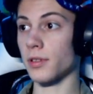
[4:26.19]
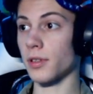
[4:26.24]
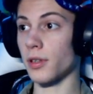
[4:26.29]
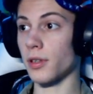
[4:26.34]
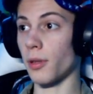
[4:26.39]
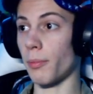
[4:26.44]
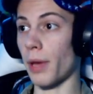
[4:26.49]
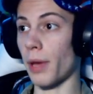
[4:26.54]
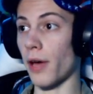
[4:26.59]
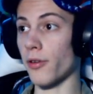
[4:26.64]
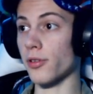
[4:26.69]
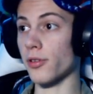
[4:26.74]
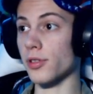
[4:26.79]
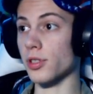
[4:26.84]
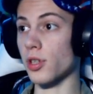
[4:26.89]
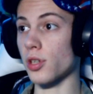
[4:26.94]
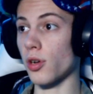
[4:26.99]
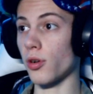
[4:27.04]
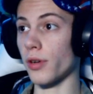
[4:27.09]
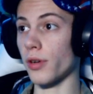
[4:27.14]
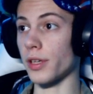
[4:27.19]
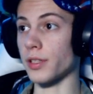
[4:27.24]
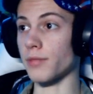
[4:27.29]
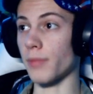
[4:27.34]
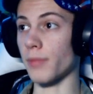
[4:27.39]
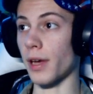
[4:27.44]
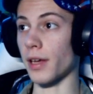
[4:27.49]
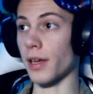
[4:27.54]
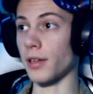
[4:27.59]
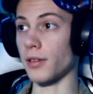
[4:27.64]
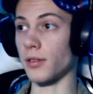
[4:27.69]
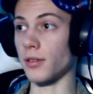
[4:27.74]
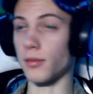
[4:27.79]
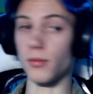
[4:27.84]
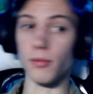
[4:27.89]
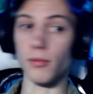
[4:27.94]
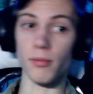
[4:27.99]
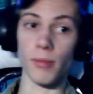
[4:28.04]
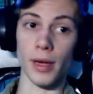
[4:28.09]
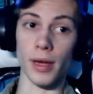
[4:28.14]
The powdered snow is one
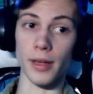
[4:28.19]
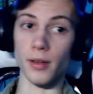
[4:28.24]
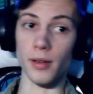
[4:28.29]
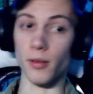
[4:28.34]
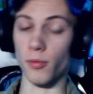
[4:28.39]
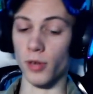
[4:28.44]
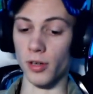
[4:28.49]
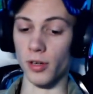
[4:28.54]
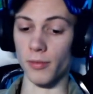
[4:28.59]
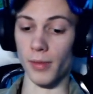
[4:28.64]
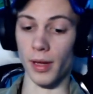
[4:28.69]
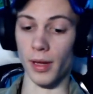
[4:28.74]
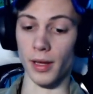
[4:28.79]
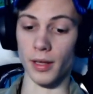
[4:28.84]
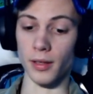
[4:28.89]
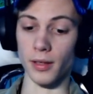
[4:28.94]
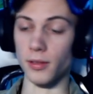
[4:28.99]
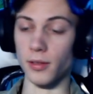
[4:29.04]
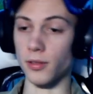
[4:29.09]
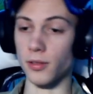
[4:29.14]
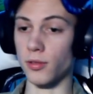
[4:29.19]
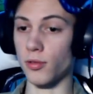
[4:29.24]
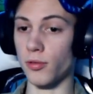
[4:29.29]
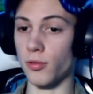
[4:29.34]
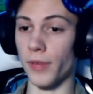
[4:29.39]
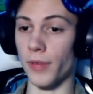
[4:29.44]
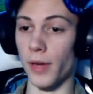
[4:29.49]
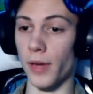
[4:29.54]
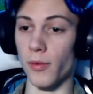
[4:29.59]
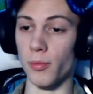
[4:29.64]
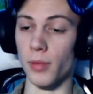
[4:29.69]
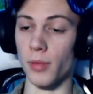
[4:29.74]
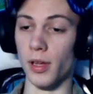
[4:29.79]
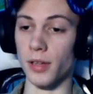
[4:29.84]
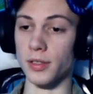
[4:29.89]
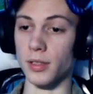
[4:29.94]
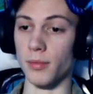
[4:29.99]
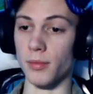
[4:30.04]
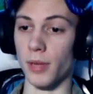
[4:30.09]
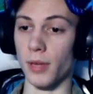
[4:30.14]
of my new favorite
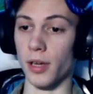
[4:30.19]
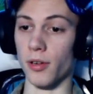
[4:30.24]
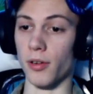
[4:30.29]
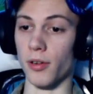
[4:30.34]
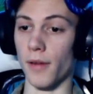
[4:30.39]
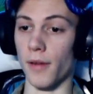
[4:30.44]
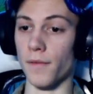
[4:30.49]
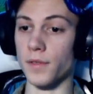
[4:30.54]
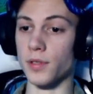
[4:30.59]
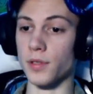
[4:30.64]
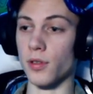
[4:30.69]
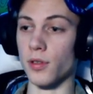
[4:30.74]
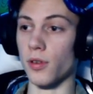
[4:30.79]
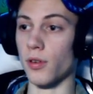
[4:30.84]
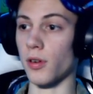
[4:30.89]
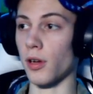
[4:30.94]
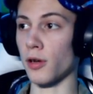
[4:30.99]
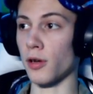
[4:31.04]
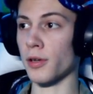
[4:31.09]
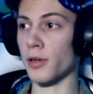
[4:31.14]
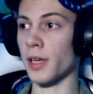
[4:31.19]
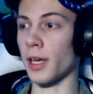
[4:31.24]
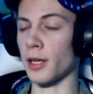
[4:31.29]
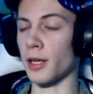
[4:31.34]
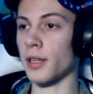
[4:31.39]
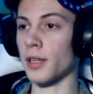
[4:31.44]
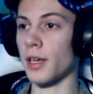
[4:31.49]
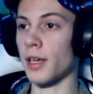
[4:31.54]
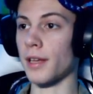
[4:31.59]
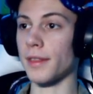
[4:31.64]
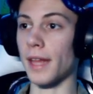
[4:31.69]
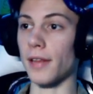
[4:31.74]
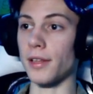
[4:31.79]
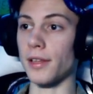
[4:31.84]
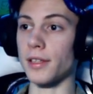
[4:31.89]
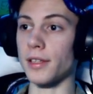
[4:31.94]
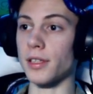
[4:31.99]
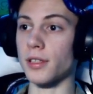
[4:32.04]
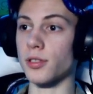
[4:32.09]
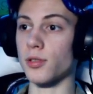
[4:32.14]
blocks in Minecraft. So okay, that
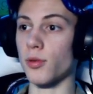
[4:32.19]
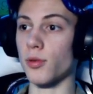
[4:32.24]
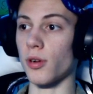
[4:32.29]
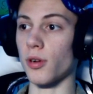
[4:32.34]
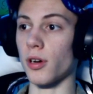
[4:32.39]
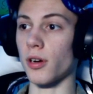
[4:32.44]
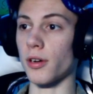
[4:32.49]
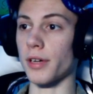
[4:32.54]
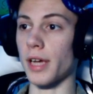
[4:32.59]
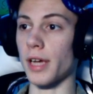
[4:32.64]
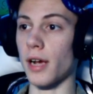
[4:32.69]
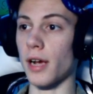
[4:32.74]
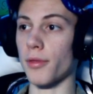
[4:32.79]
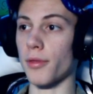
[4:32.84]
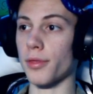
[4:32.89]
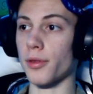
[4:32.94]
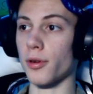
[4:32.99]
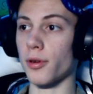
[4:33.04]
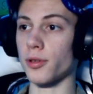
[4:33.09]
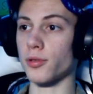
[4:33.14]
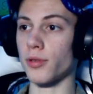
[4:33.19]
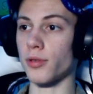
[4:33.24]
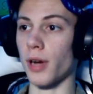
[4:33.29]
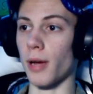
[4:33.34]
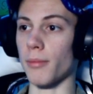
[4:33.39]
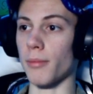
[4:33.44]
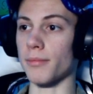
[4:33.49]
leads us to our now 3rd trap.